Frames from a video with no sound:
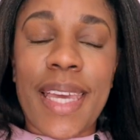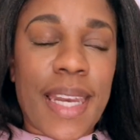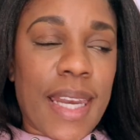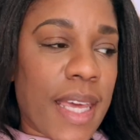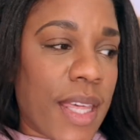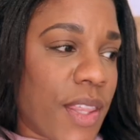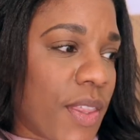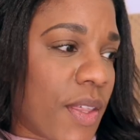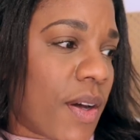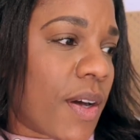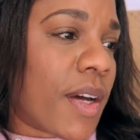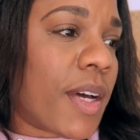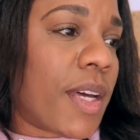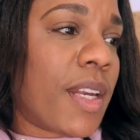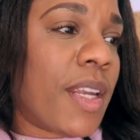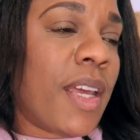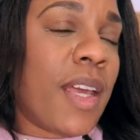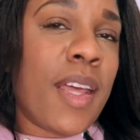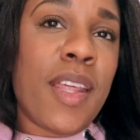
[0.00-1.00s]
And I
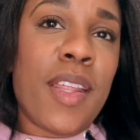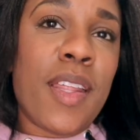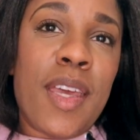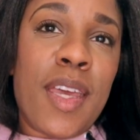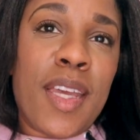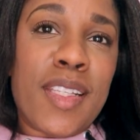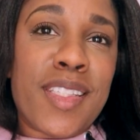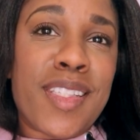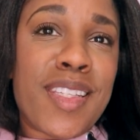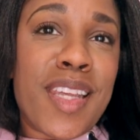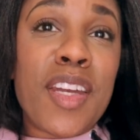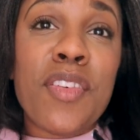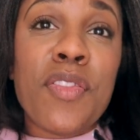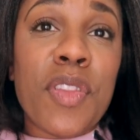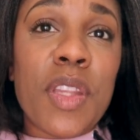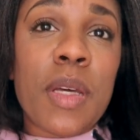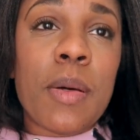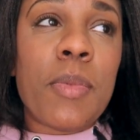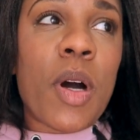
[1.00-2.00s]
thought, instead
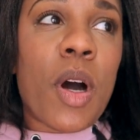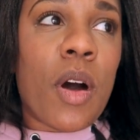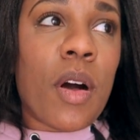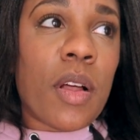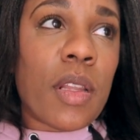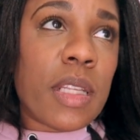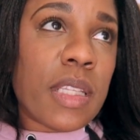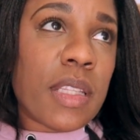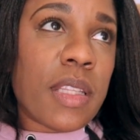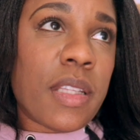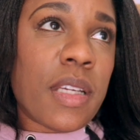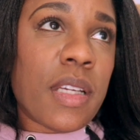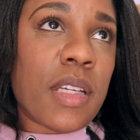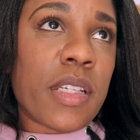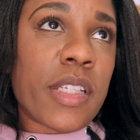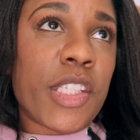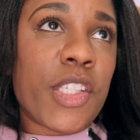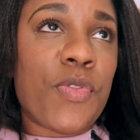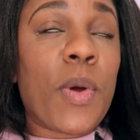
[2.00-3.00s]
of them hauling
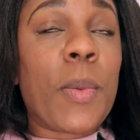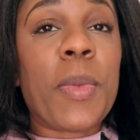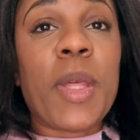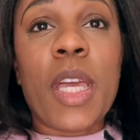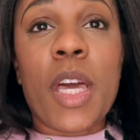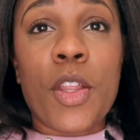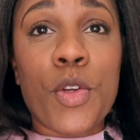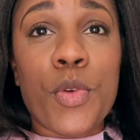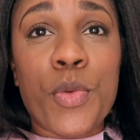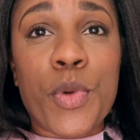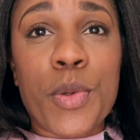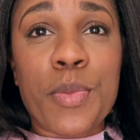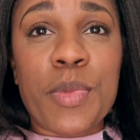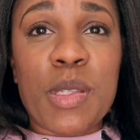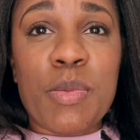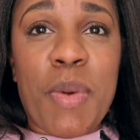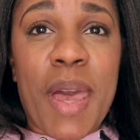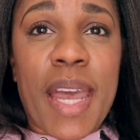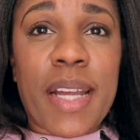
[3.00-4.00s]
things from the other
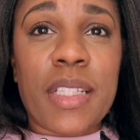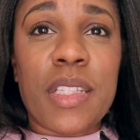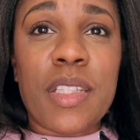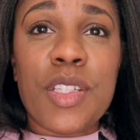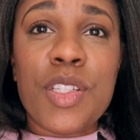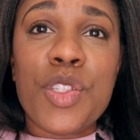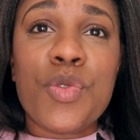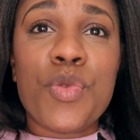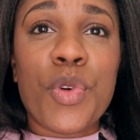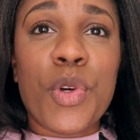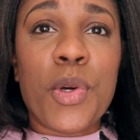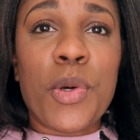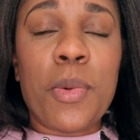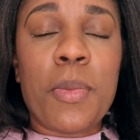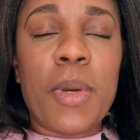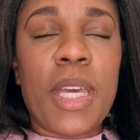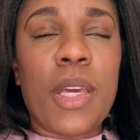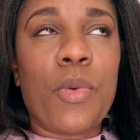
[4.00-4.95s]
rooms back to this room,